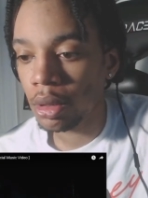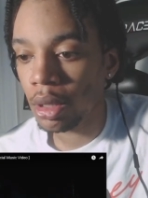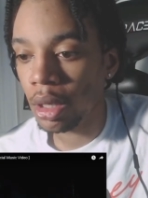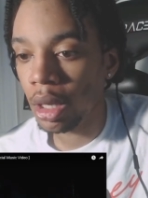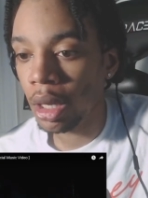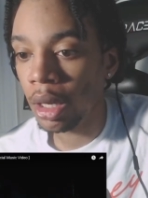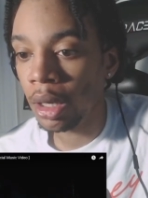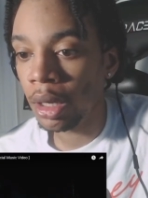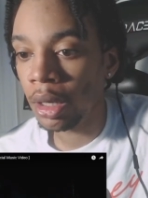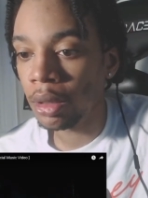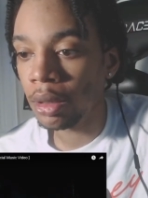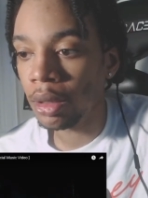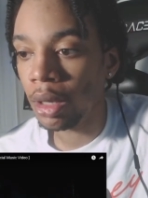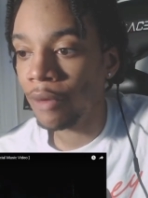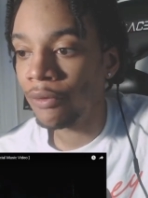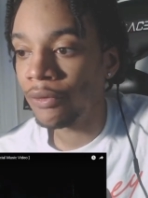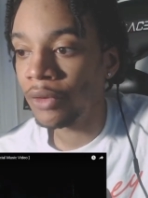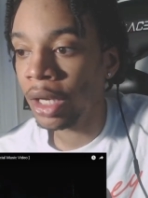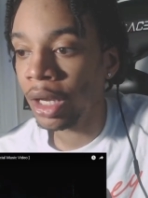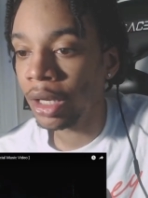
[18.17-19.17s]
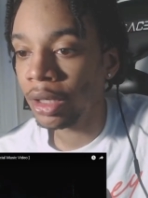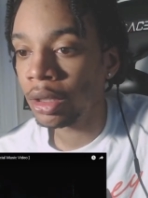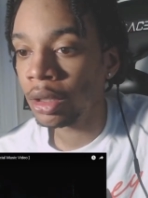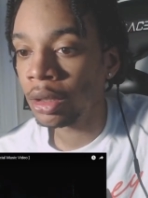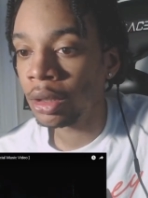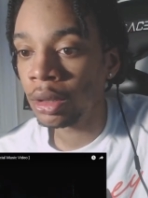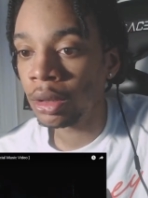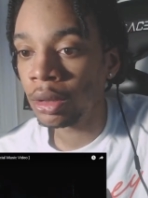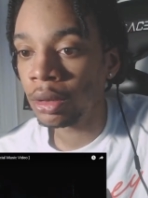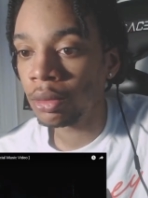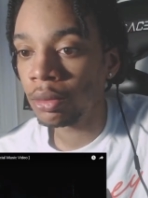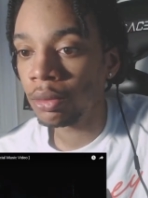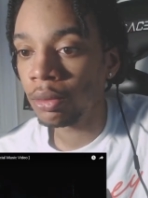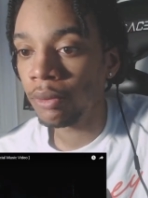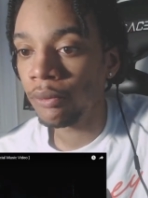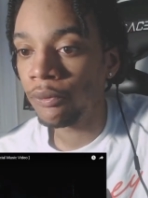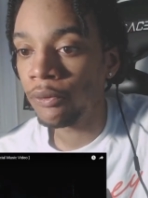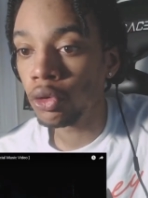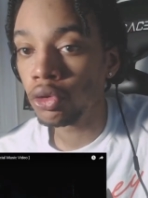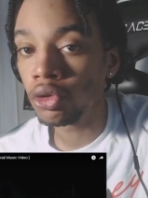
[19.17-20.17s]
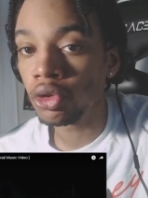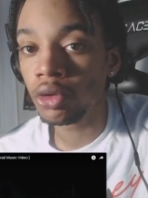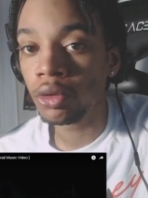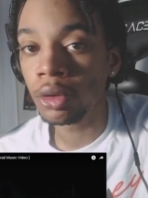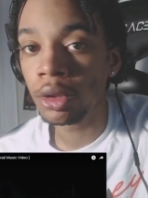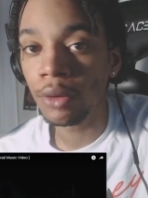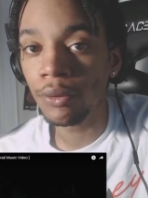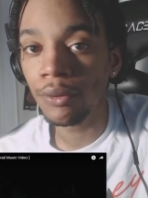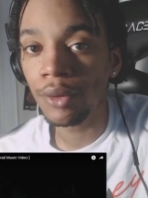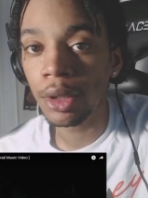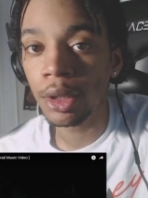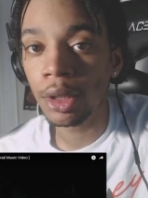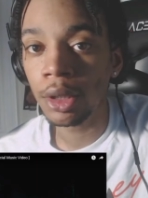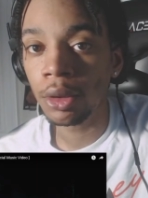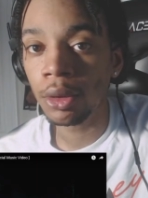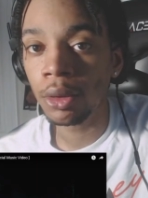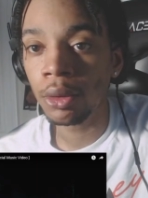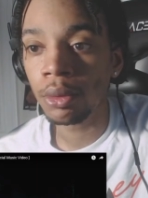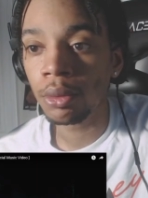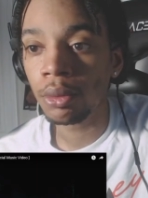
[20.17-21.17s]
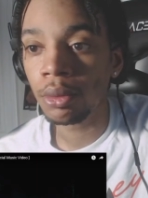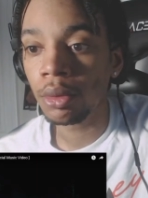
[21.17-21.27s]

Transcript: and I forgot to full screen the video.